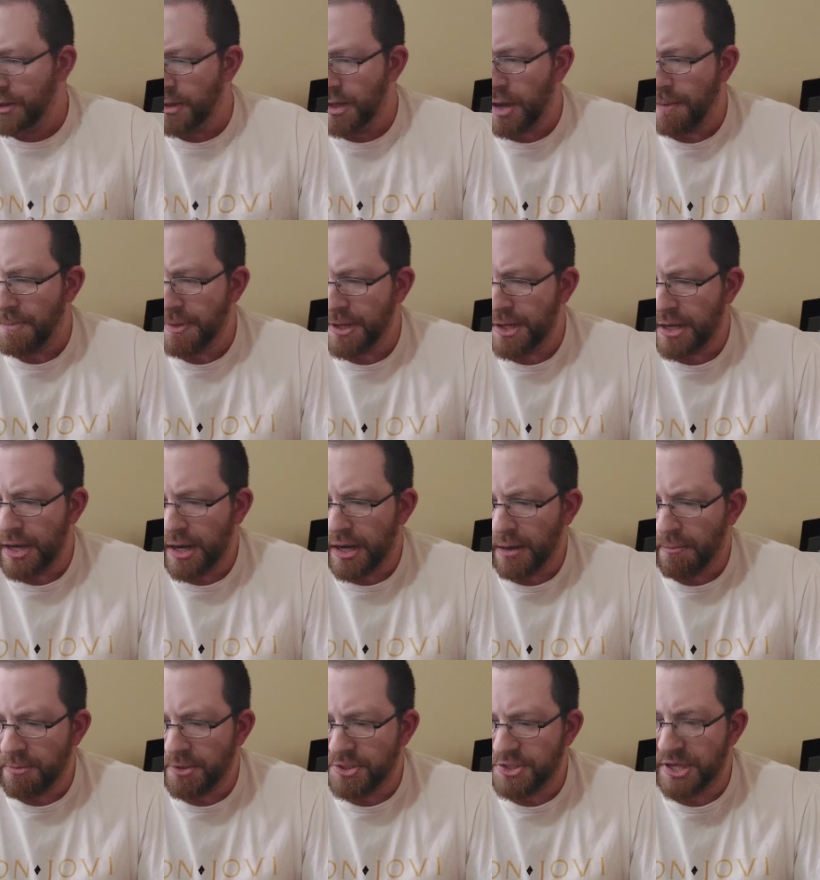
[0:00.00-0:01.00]
Coming in at
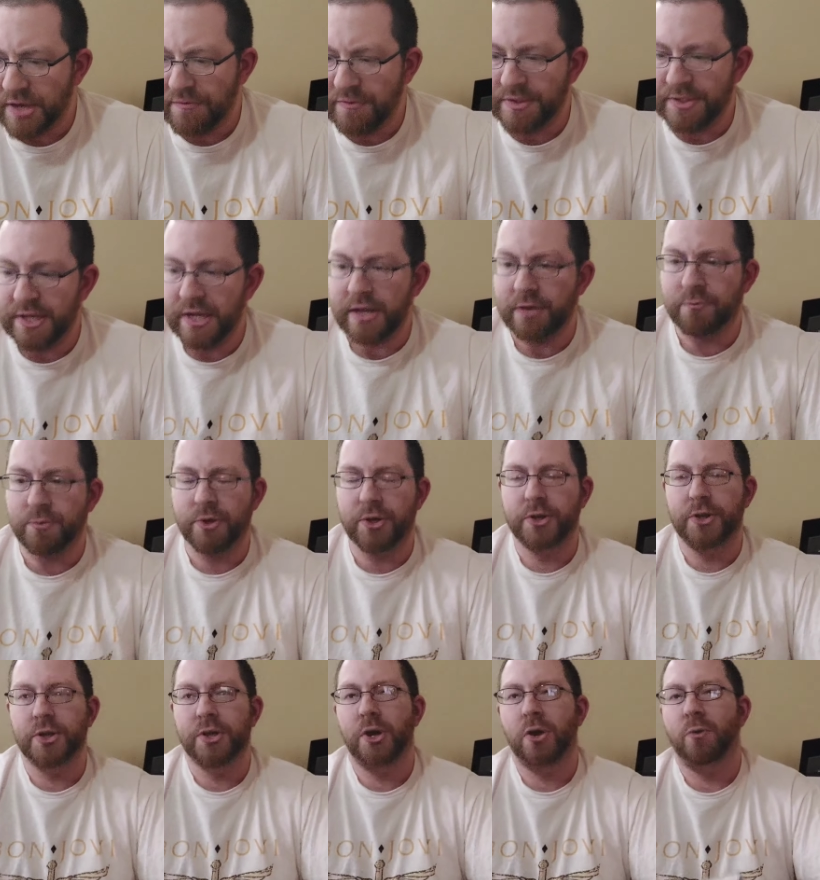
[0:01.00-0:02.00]
number 17, we're going
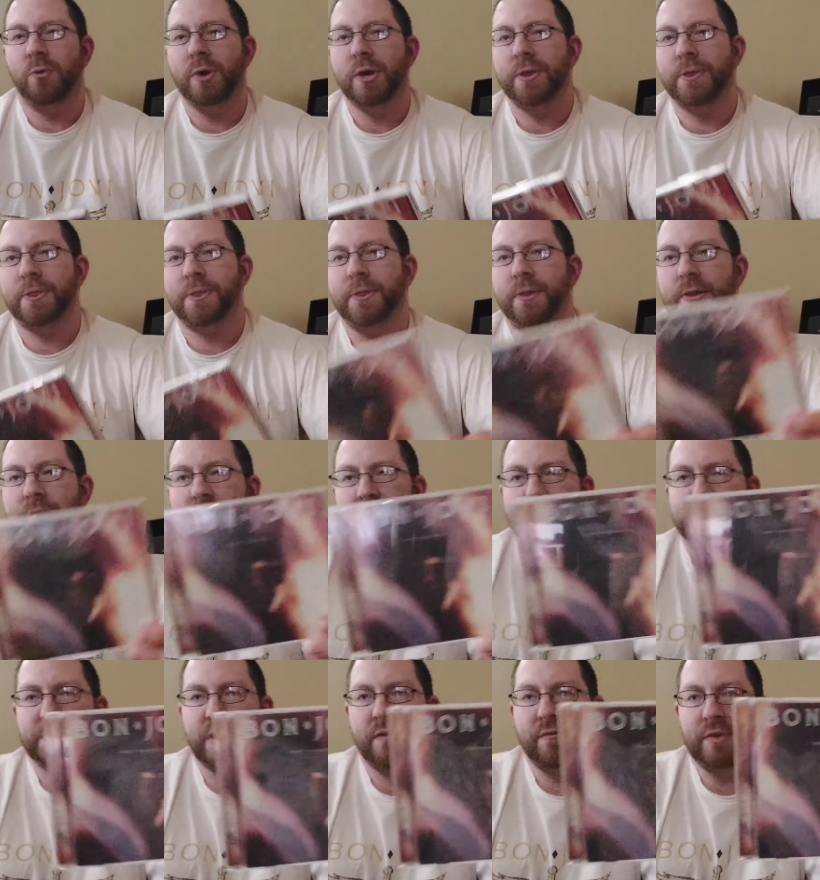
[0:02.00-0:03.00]
to go with
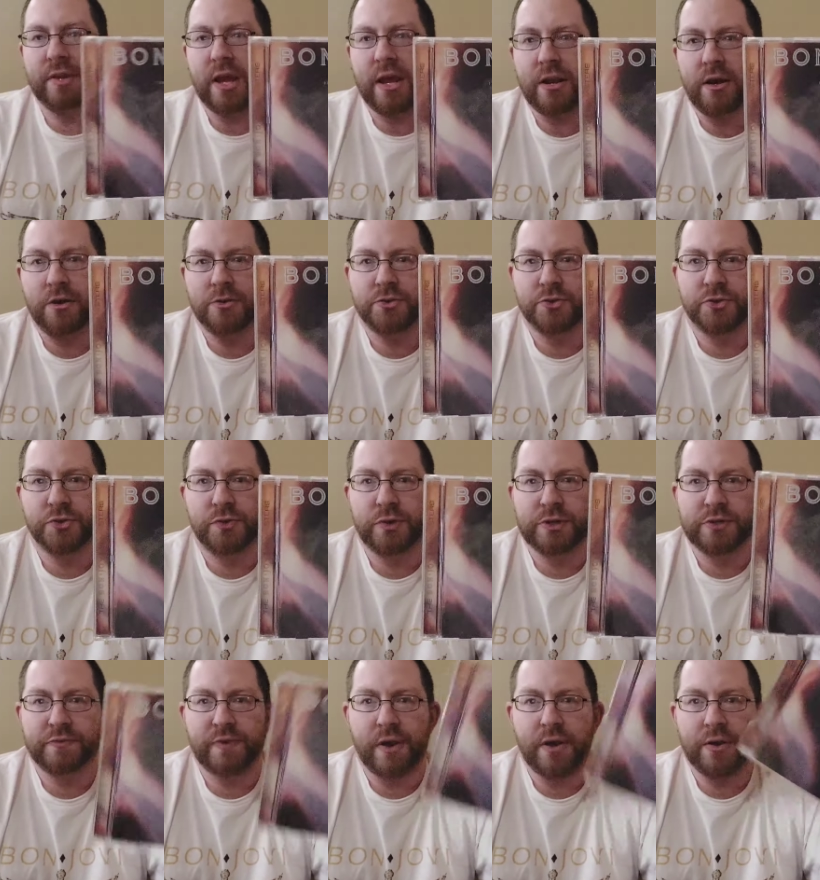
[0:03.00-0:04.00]
7800
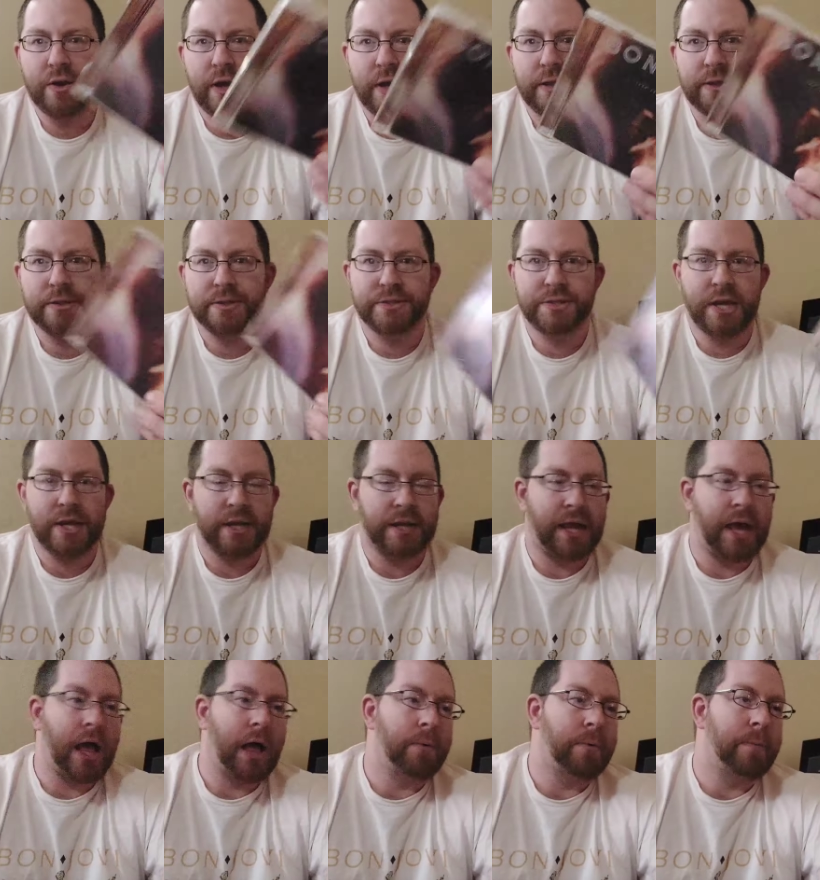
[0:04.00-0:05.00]
Degrees Fahrenheit, second
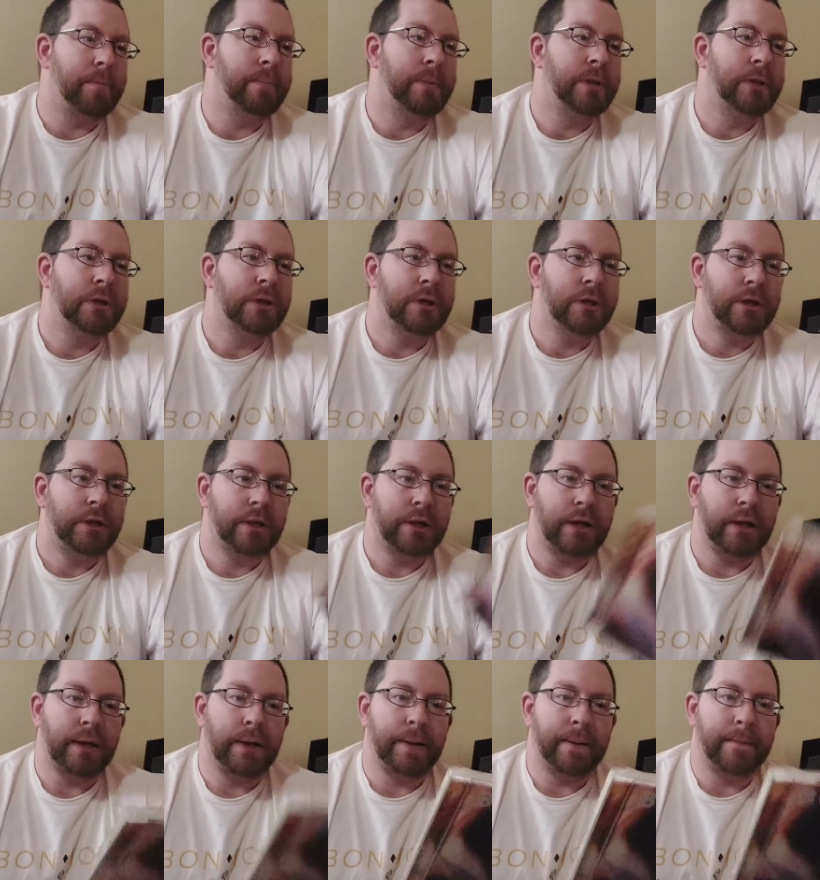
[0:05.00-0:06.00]
album.
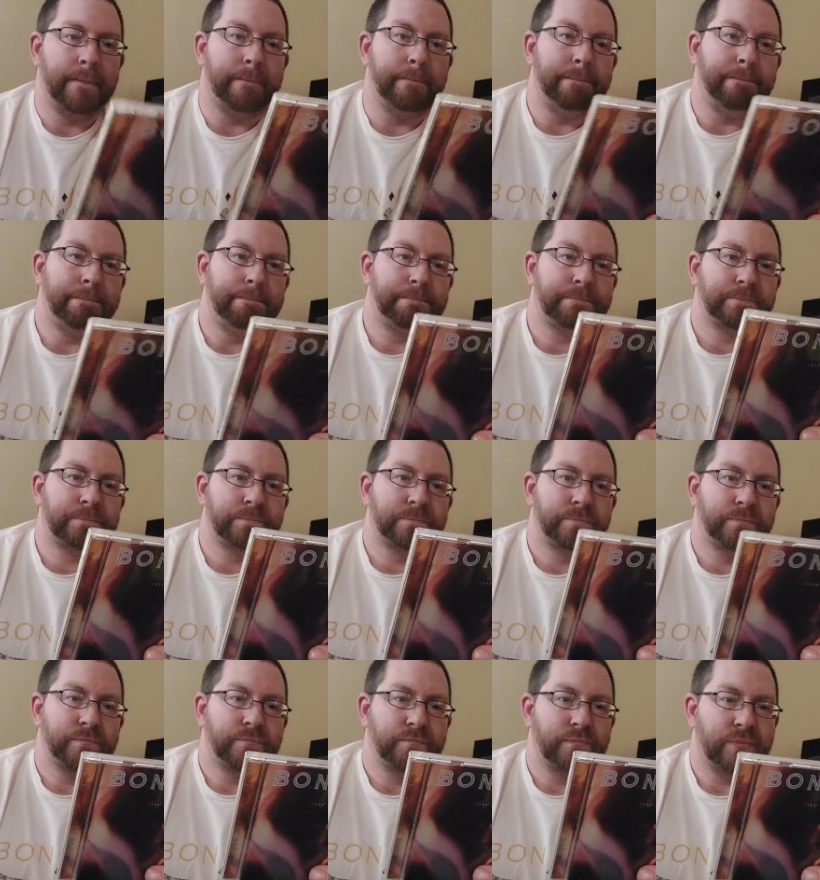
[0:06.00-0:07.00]
Um,
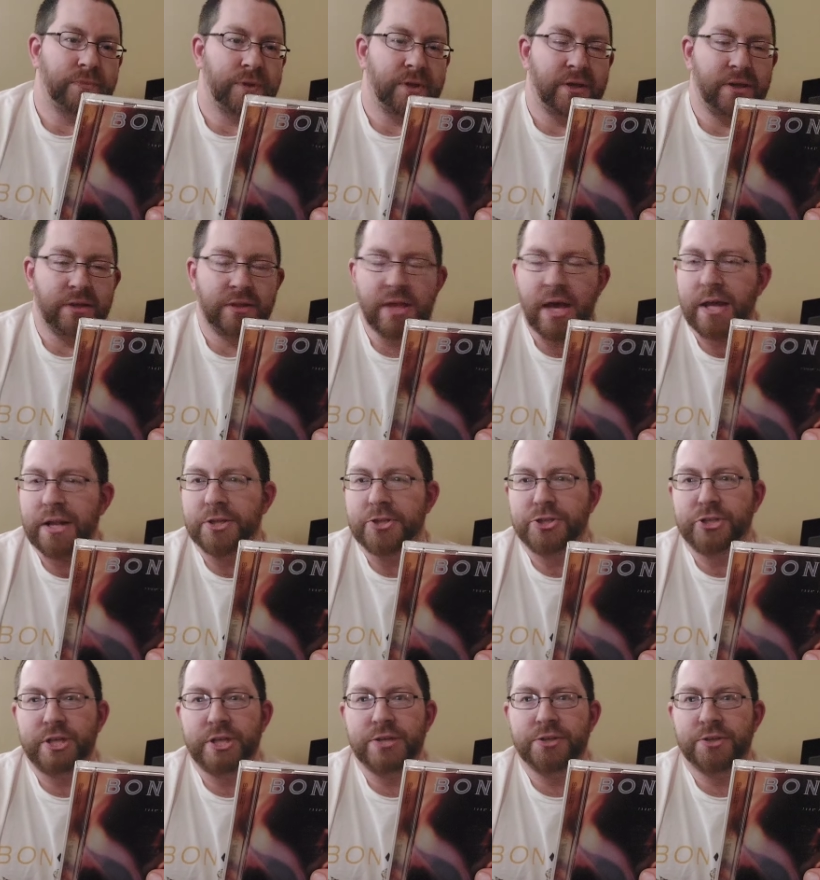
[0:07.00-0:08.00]
a lot of
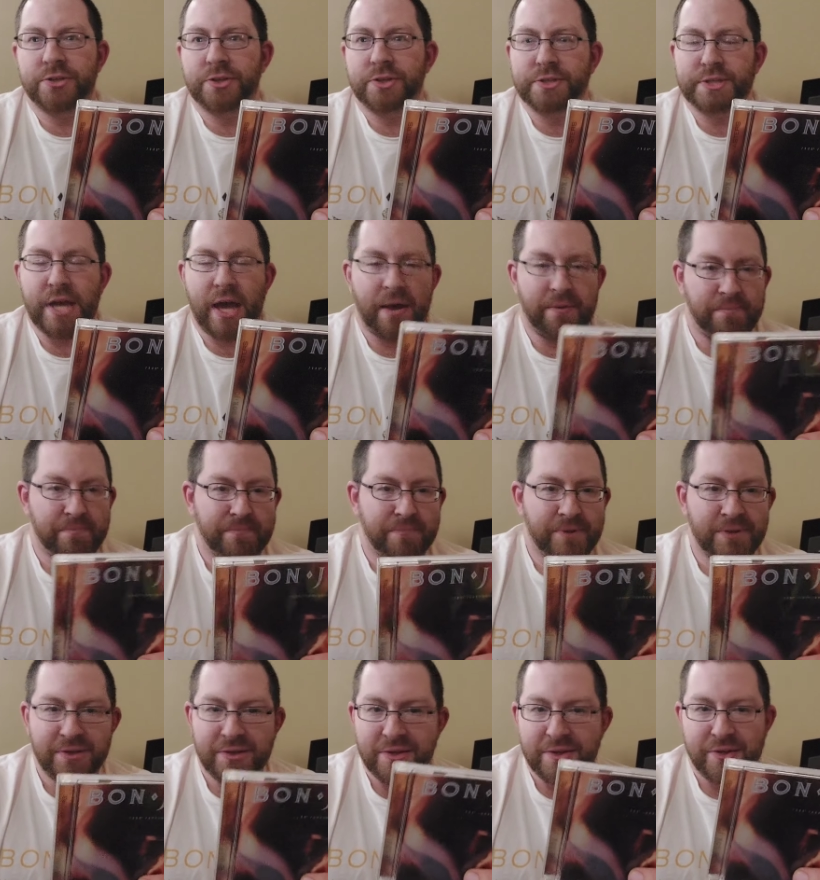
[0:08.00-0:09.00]
cheese on this album.
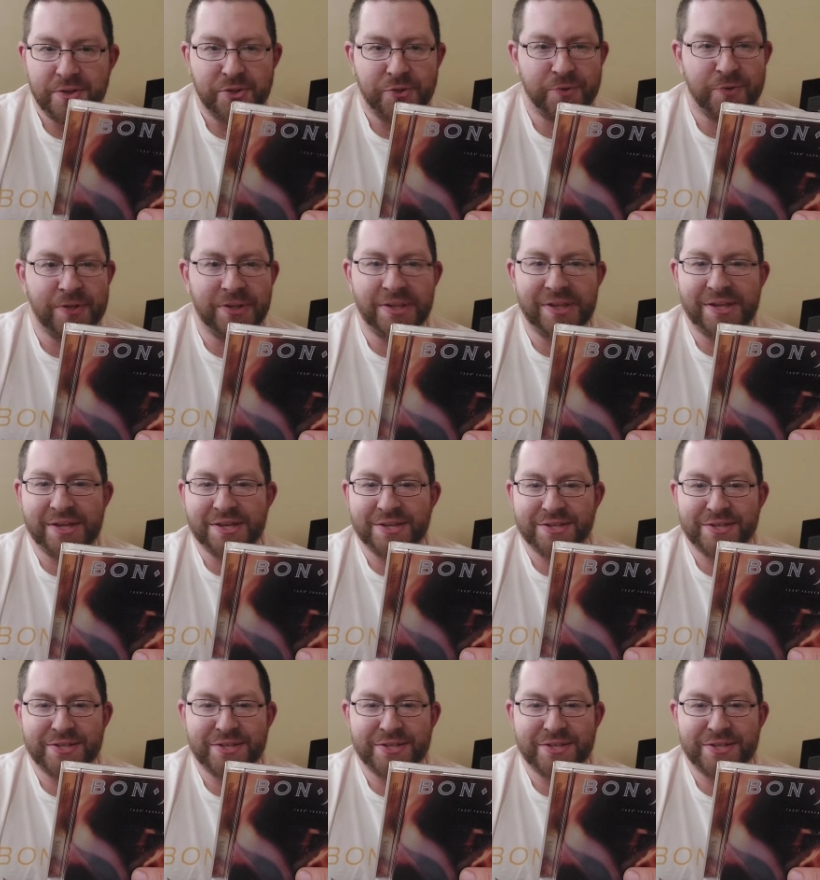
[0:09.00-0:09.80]
There really is.